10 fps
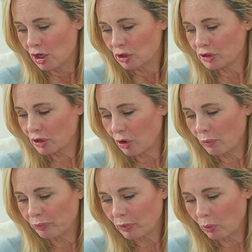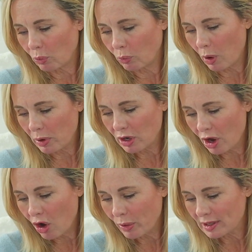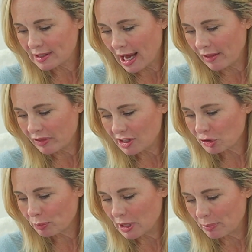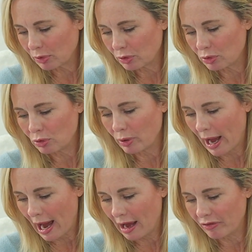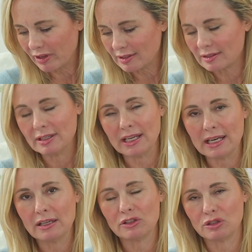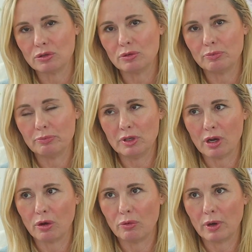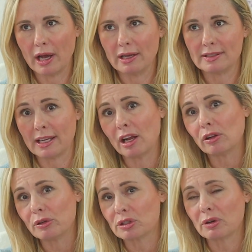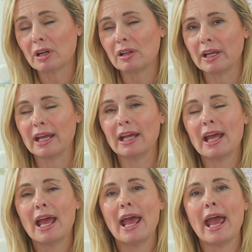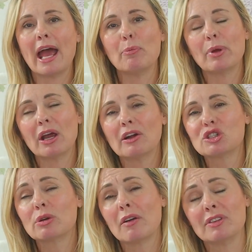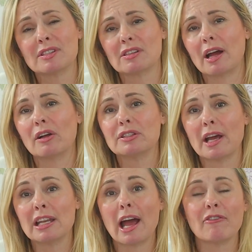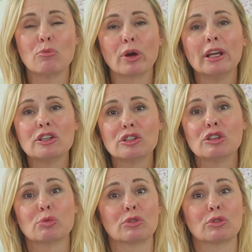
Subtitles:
So what we know is that these are people who had this need to, stay closer and cling. And parents who have this style tend to have more issues